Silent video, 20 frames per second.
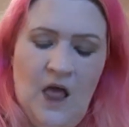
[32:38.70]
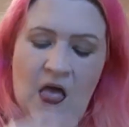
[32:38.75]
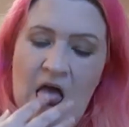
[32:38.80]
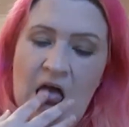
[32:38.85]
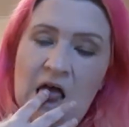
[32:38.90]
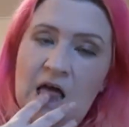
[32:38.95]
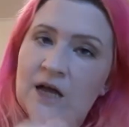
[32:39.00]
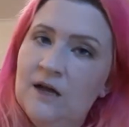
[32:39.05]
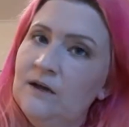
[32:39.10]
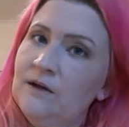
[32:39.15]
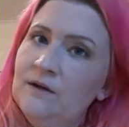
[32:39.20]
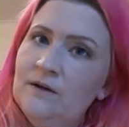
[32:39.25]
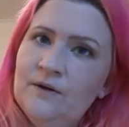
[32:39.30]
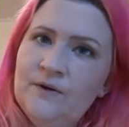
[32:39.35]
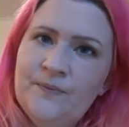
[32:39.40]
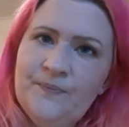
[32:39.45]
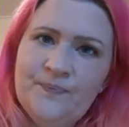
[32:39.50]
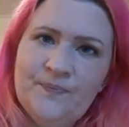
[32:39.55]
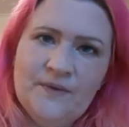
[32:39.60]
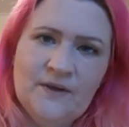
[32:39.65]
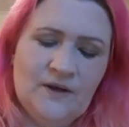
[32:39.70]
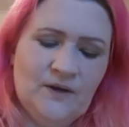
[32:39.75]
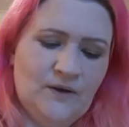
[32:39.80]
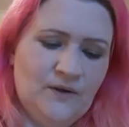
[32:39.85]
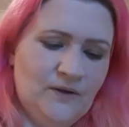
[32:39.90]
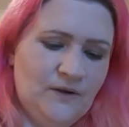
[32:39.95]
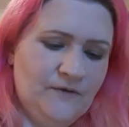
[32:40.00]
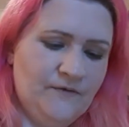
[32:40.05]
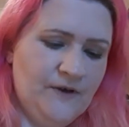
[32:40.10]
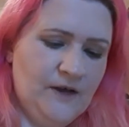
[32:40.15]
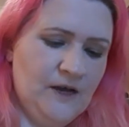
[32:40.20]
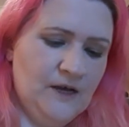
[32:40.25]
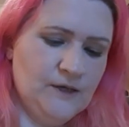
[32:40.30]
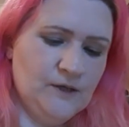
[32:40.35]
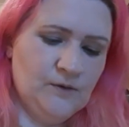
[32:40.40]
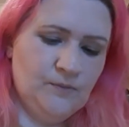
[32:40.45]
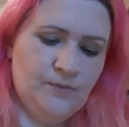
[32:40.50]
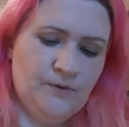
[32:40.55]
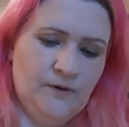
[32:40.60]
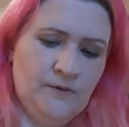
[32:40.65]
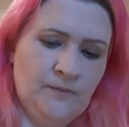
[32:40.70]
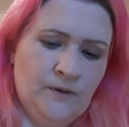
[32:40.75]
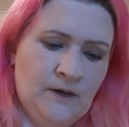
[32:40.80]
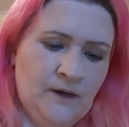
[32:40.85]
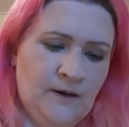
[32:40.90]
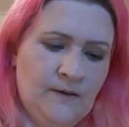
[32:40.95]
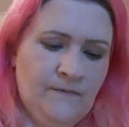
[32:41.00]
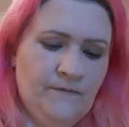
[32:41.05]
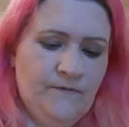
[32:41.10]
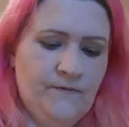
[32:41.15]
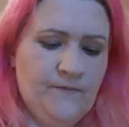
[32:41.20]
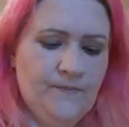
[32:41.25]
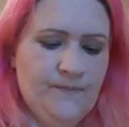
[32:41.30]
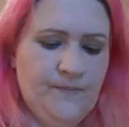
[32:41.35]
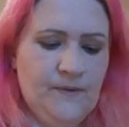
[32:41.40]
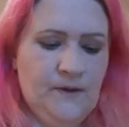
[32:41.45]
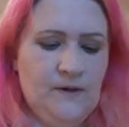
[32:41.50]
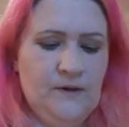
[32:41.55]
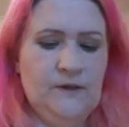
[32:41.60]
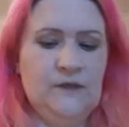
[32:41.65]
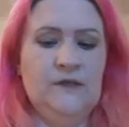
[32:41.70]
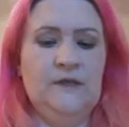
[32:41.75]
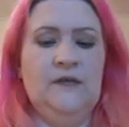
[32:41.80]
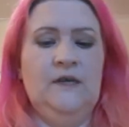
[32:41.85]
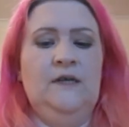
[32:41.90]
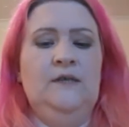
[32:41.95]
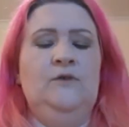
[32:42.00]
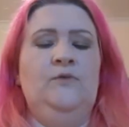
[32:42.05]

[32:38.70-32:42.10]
Gotta love Hazel Bloomkamp. This is Hazel